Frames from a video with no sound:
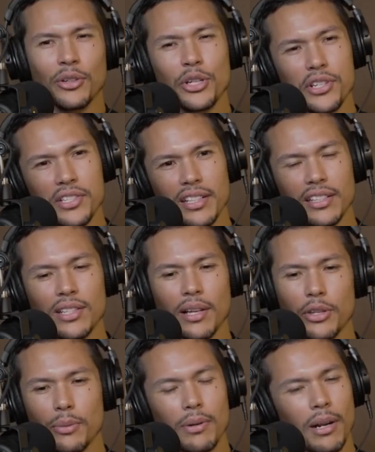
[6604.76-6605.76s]
know
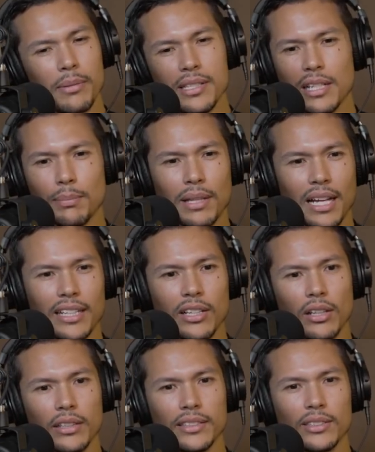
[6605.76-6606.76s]
you're probably still planning
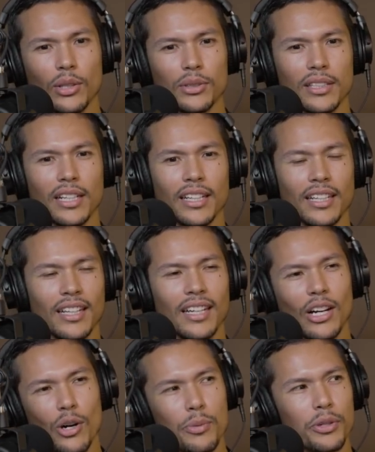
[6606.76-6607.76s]
all this out, and I
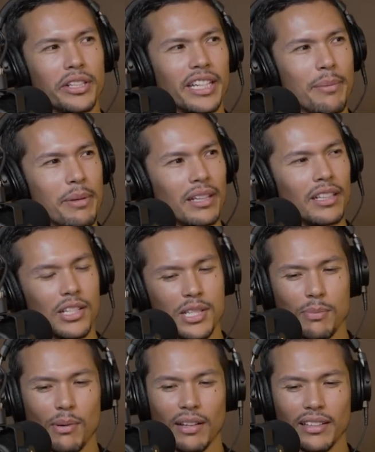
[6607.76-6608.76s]
hope you could give me a
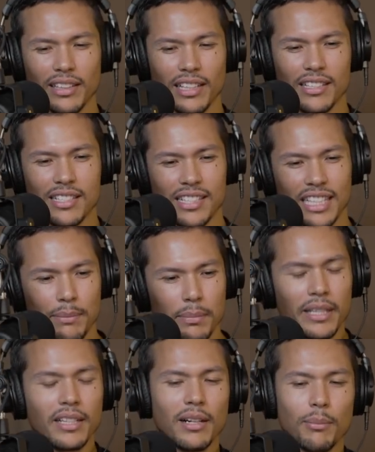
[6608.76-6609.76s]
little sneak
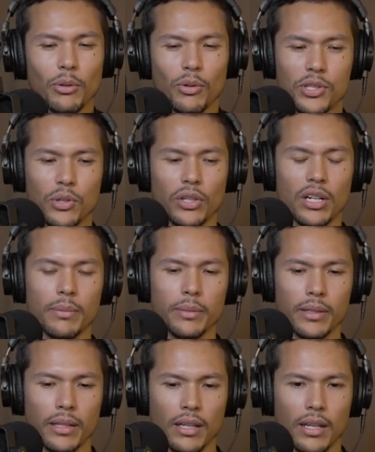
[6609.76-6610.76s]
peek about what's going on.
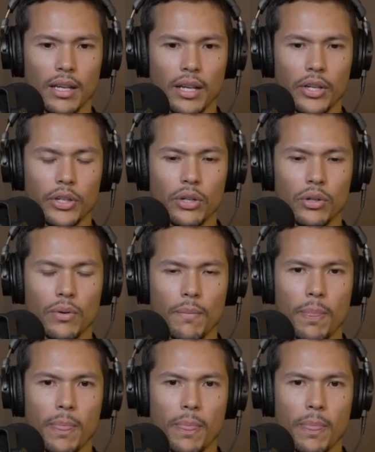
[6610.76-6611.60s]
But you know,